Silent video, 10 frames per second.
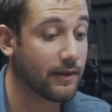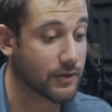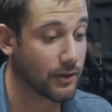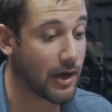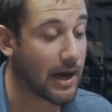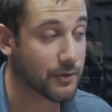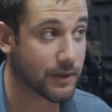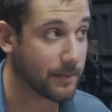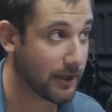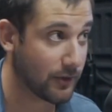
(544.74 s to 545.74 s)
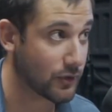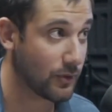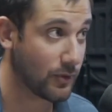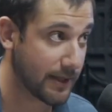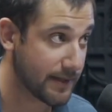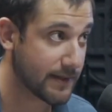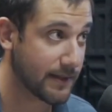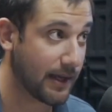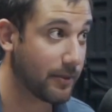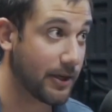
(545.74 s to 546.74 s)
are your options, make your choice.
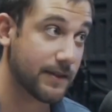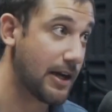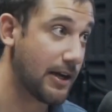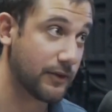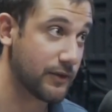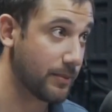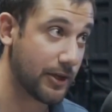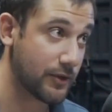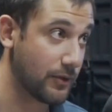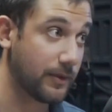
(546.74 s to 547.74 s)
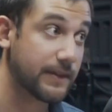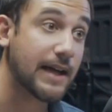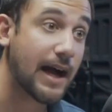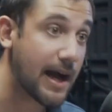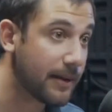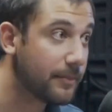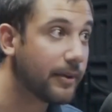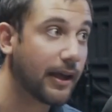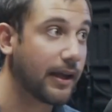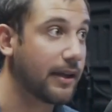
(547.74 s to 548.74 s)
And because the doctors are pressured with time,
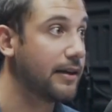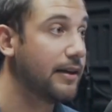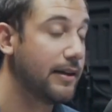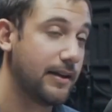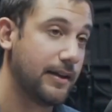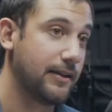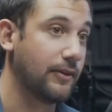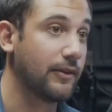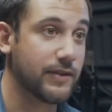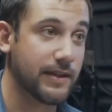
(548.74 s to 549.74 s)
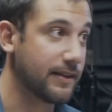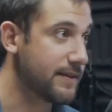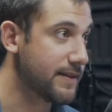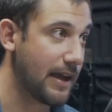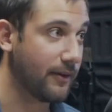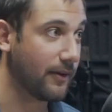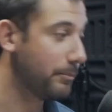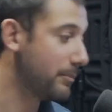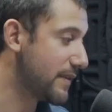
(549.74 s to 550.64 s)
and they're seeing 7